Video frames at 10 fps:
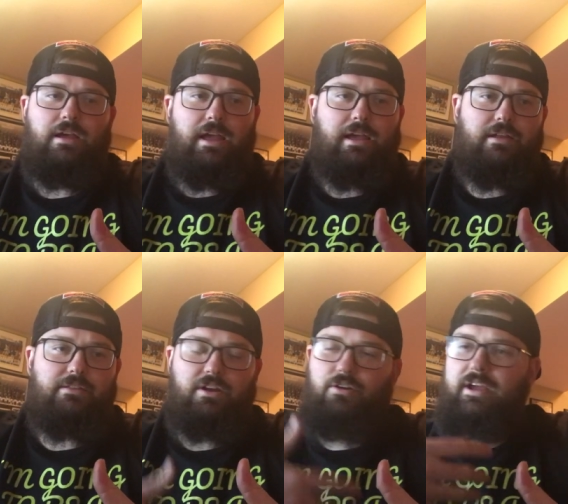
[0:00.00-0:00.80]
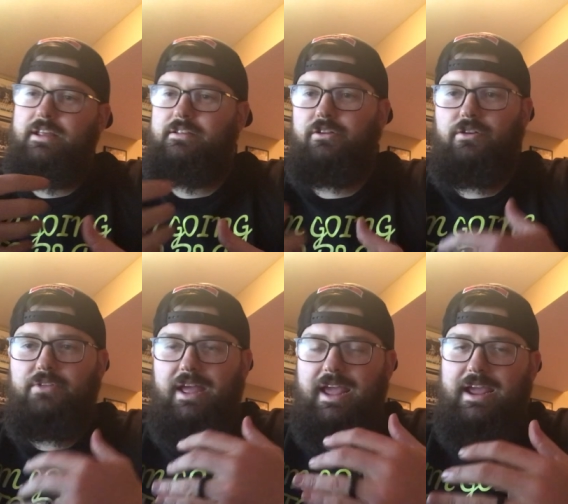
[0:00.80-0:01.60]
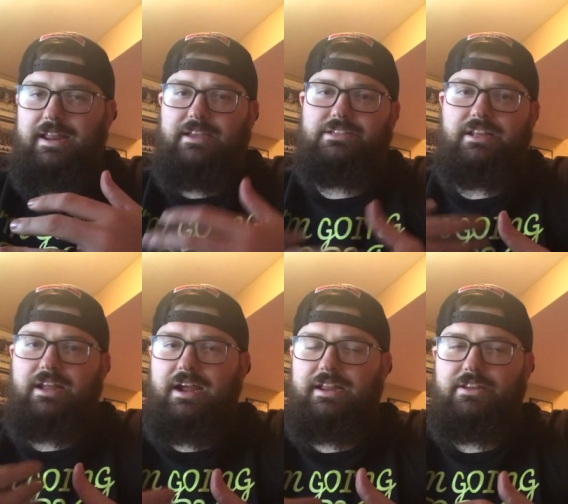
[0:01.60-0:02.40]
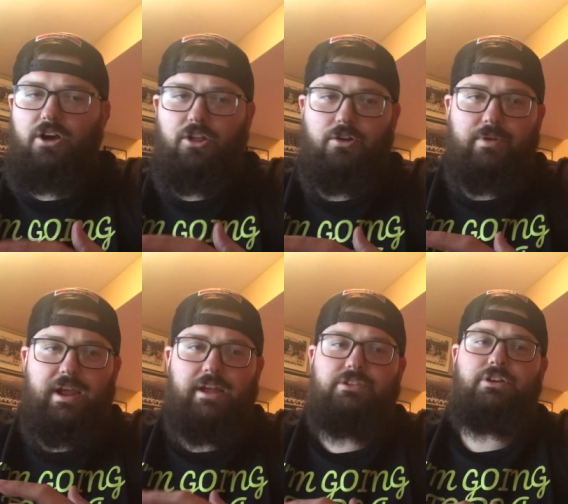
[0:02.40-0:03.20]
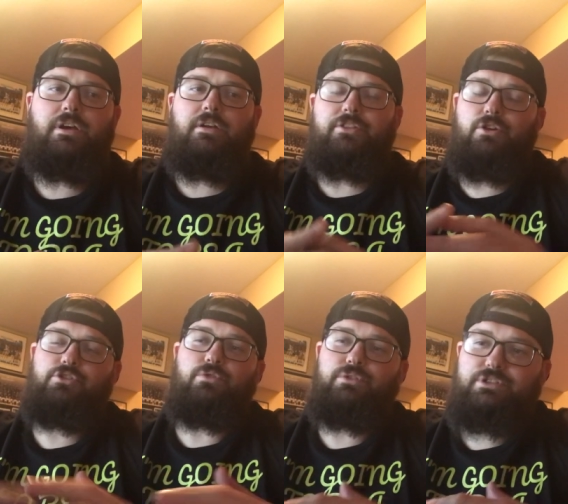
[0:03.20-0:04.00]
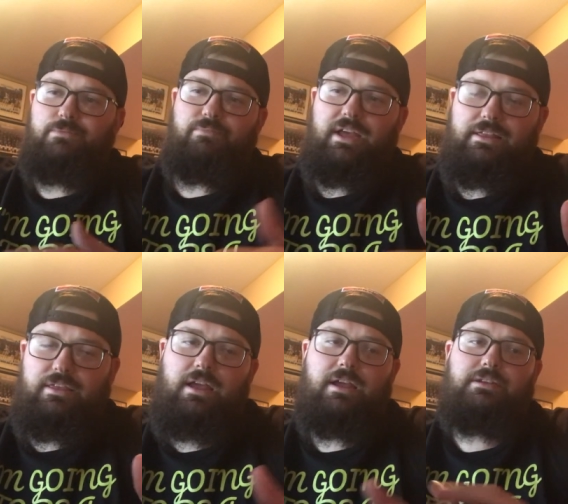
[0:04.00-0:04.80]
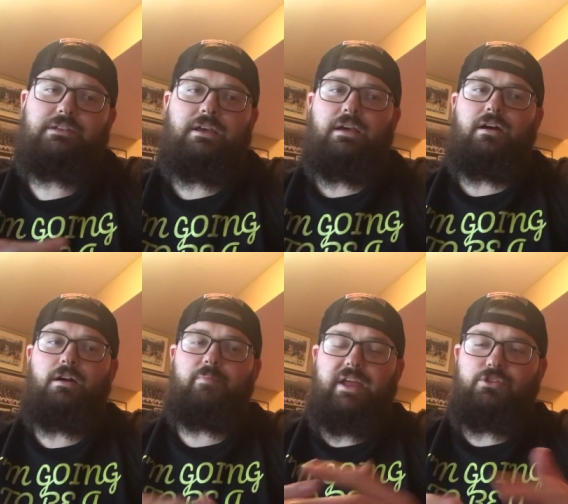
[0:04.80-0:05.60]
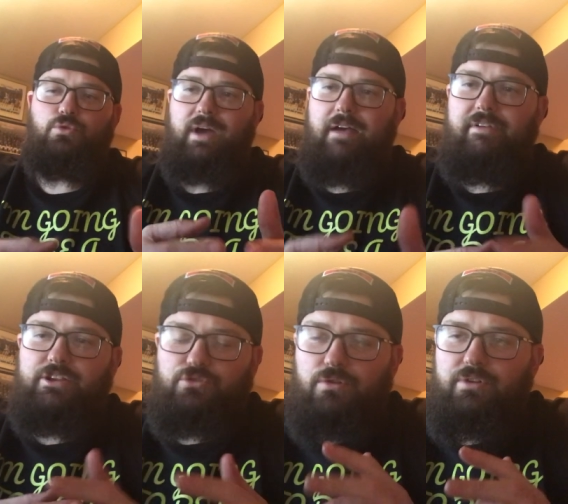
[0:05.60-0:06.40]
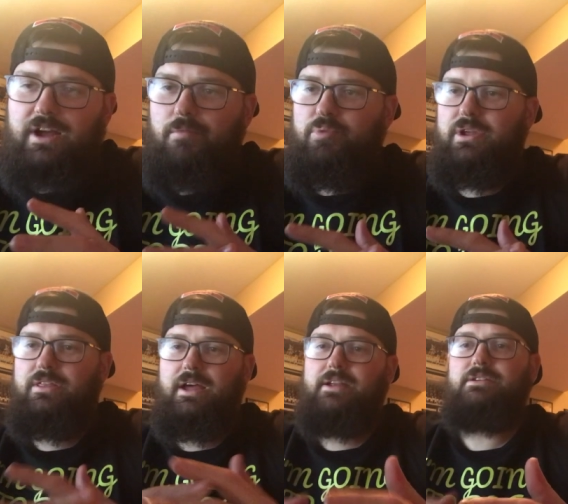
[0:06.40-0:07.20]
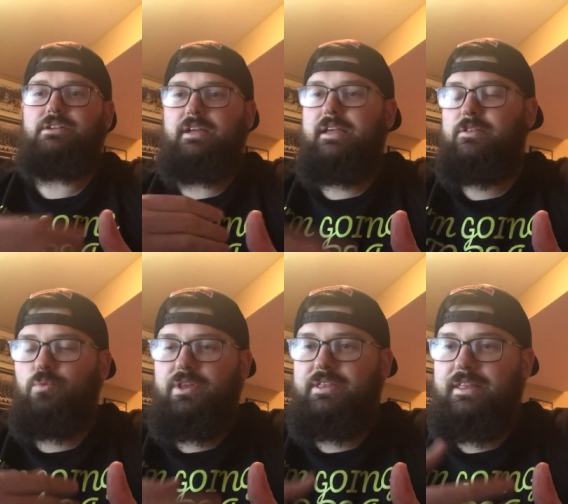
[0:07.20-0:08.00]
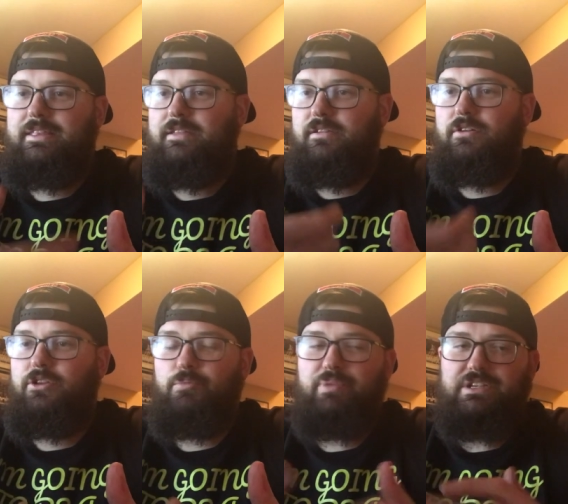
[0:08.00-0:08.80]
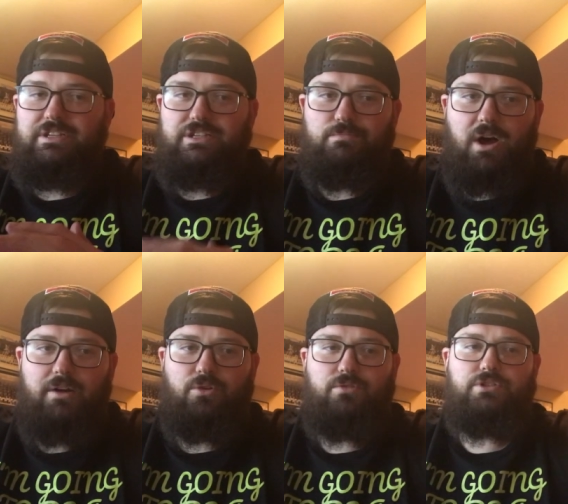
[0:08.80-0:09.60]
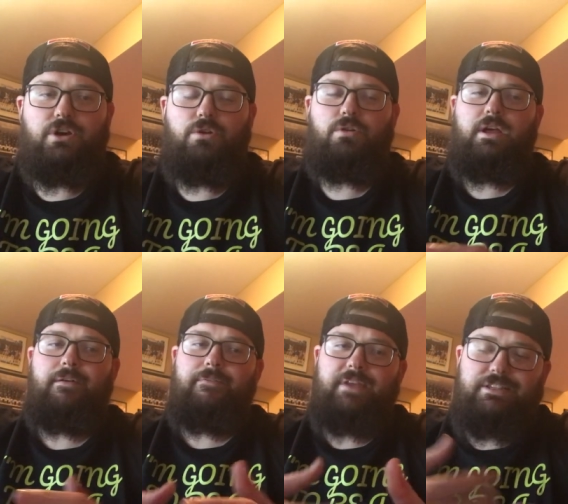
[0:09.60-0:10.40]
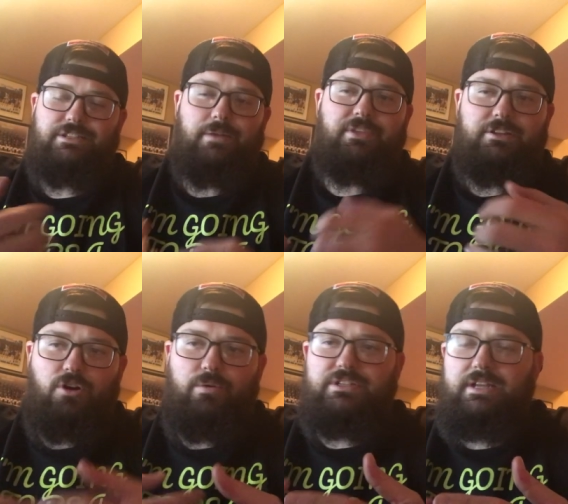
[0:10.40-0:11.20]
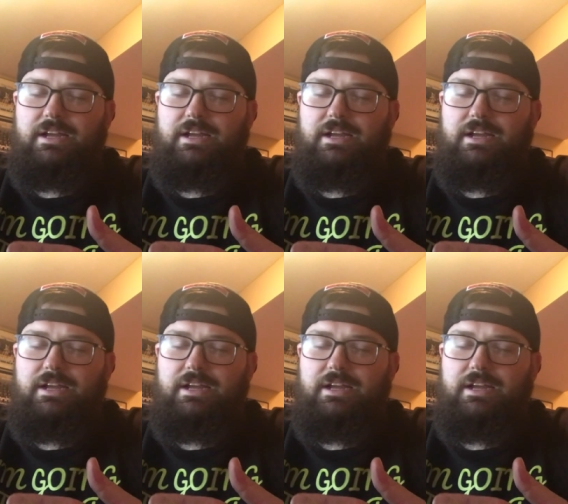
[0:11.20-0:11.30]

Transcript: and they're in, you know, the $80s to $90 range. They're doing some big things. They do have a drone company that is within, you know, the business model. So that's something to always think